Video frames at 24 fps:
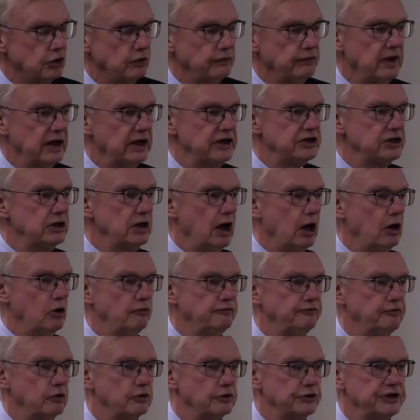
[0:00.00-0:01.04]
So there's
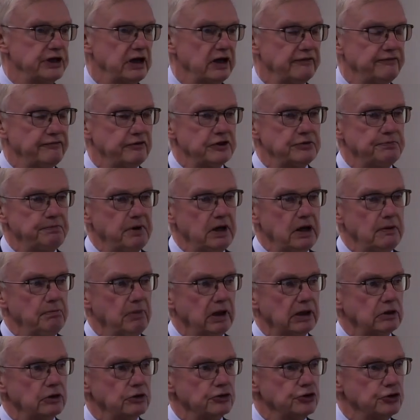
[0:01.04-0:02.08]
now for CFSP
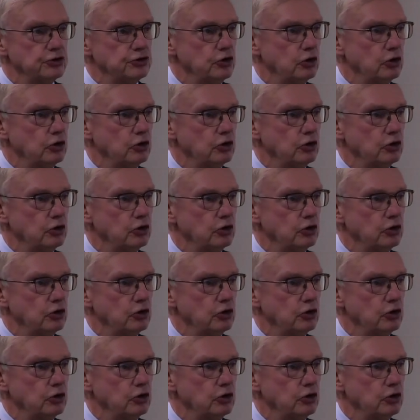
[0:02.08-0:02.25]
matters